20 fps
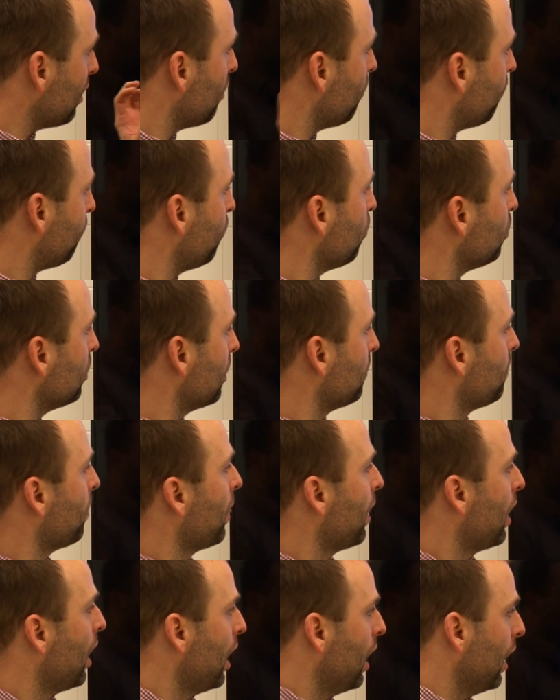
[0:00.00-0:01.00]
the foot
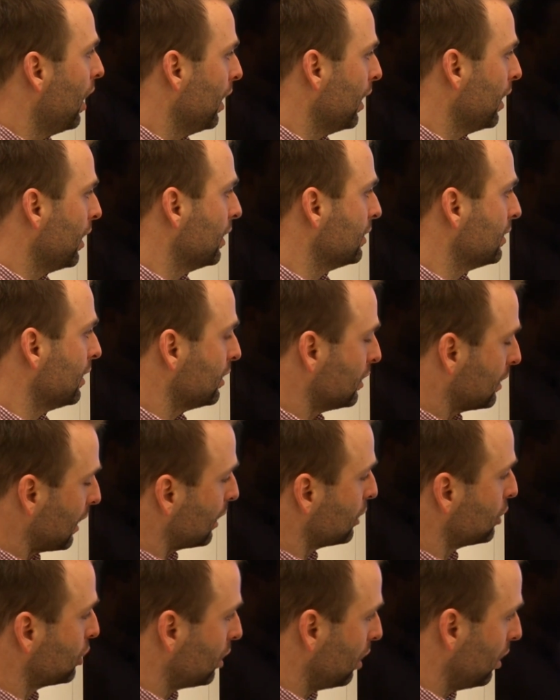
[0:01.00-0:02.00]
is
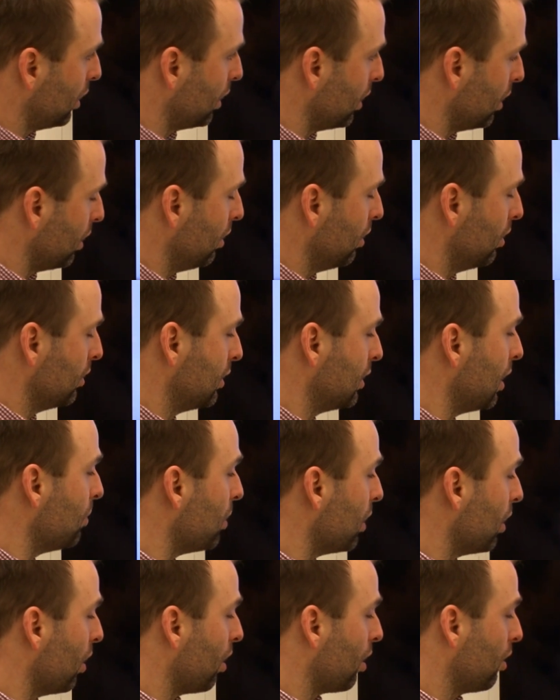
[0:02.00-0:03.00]
essentially
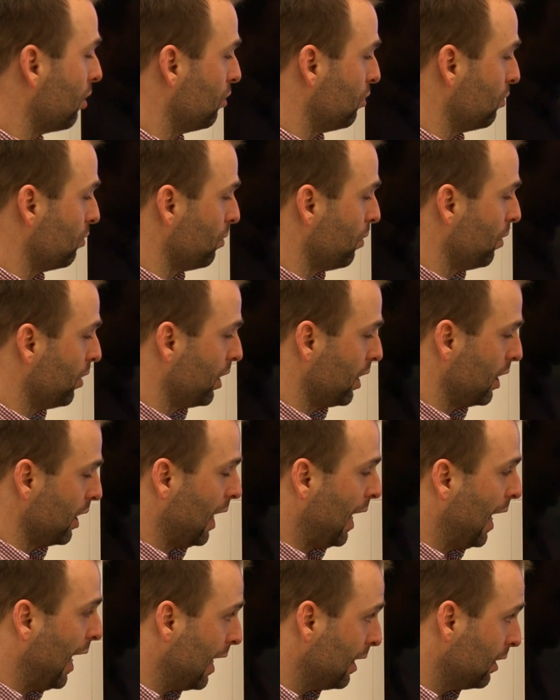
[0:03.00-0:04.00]
similar to the
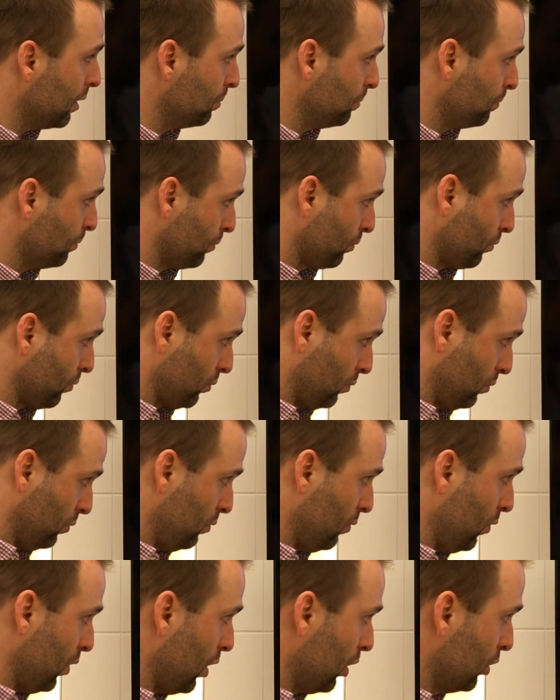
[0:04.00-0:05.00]
hand.
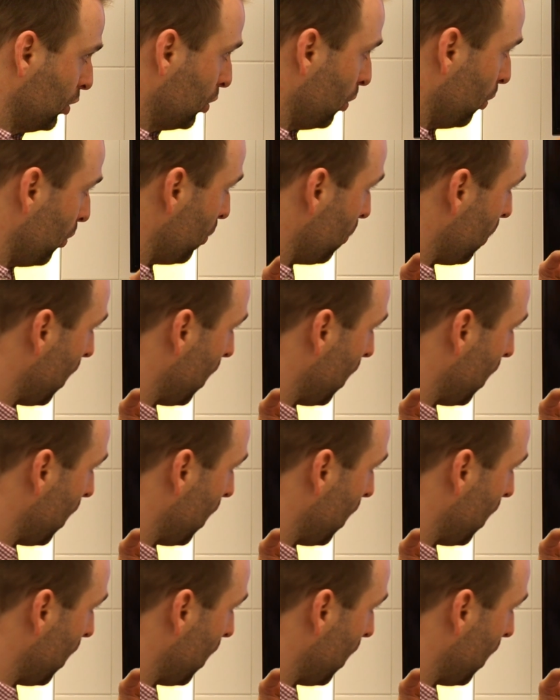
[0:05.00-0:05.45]
So you